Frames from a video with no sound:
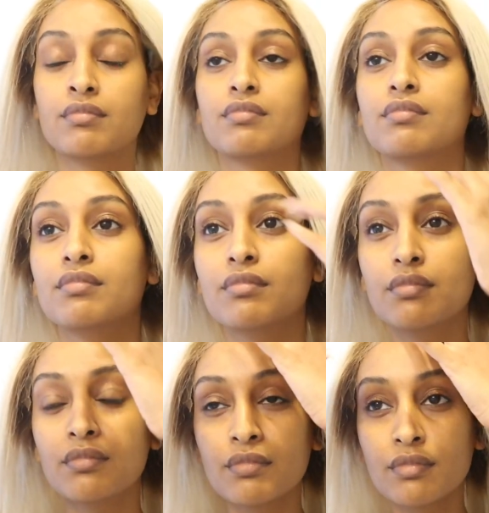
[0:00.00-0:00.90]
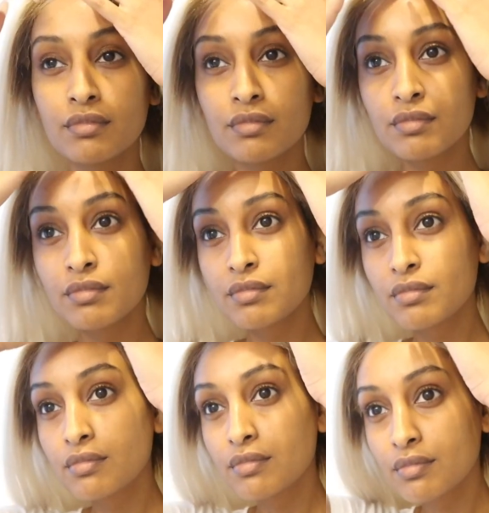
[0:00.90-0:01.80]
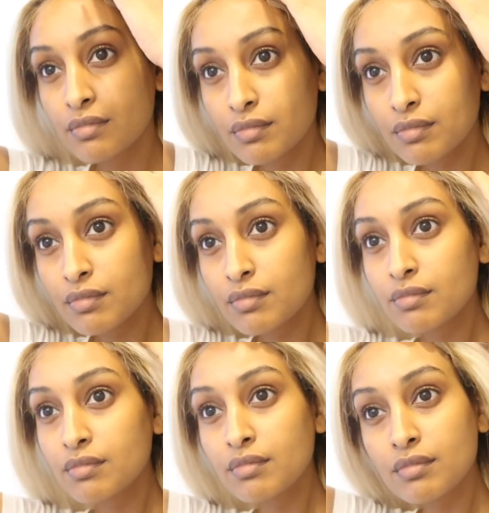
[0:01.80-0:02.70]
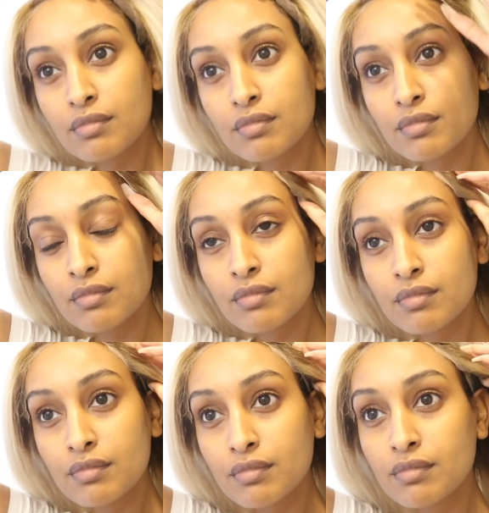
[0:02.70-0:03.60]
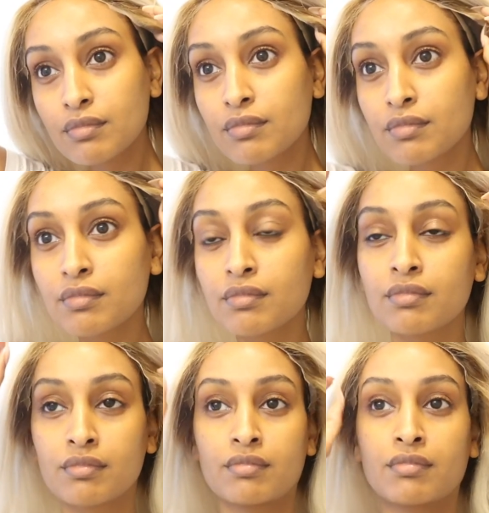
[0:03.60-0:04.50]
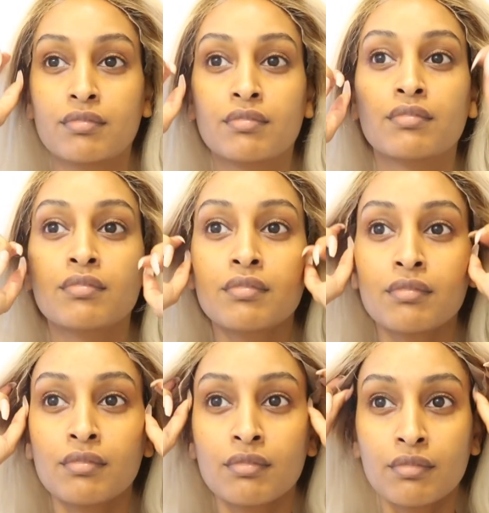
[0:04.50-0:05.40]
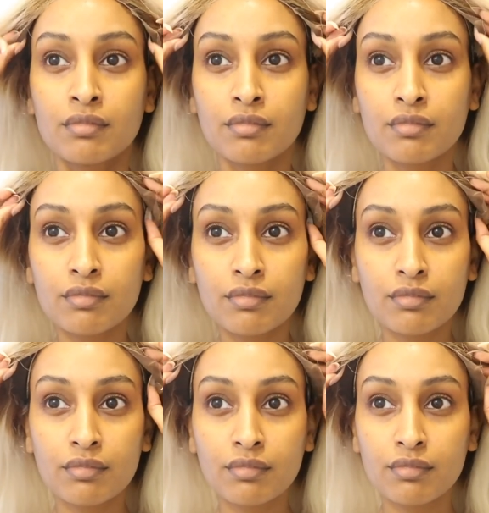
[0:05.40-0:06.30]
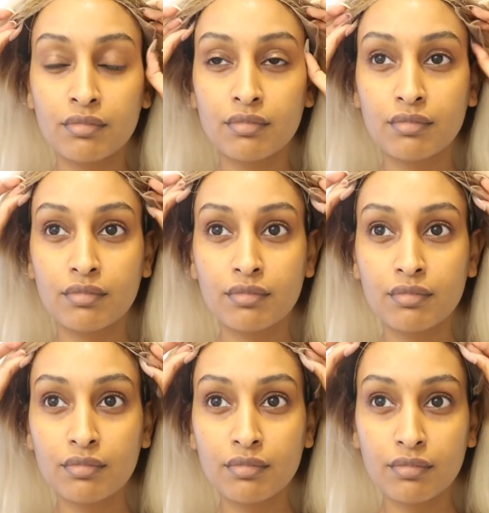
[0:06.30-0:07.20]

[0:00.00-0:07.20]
Nothing is said.